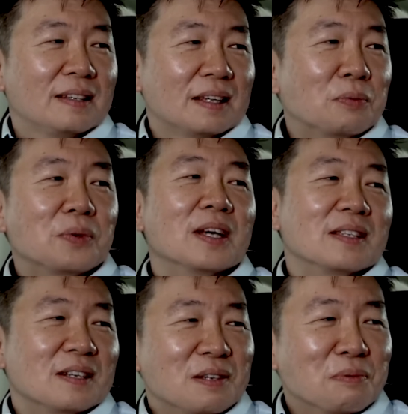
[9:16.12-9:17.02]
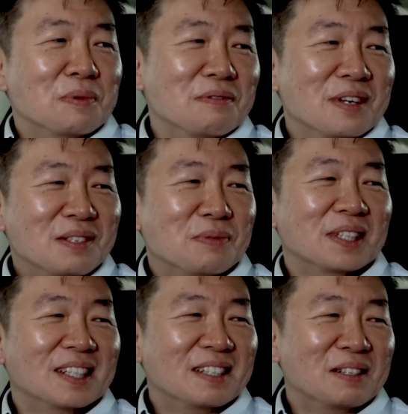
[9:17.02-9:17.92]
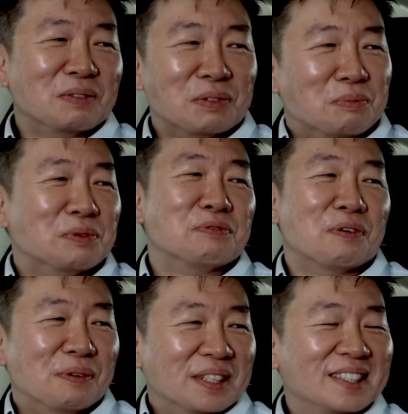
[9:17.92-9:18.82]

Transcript: that we as a human race will continue to move forward.